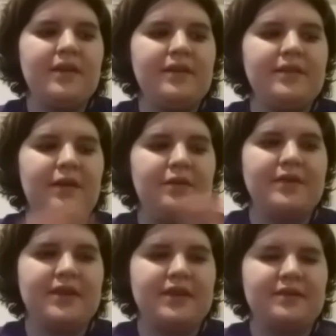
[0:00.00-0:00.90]

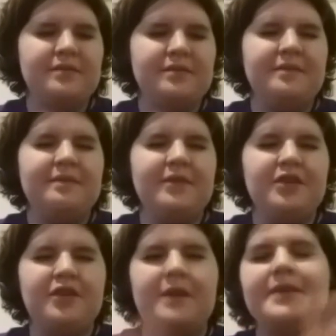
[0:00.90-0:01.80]
over
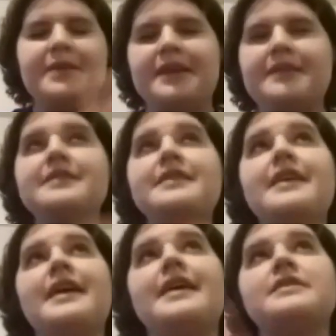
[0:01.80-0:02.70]
cryptids
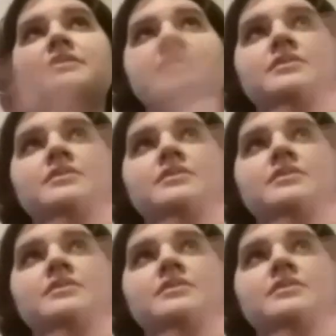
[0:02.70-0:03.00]
and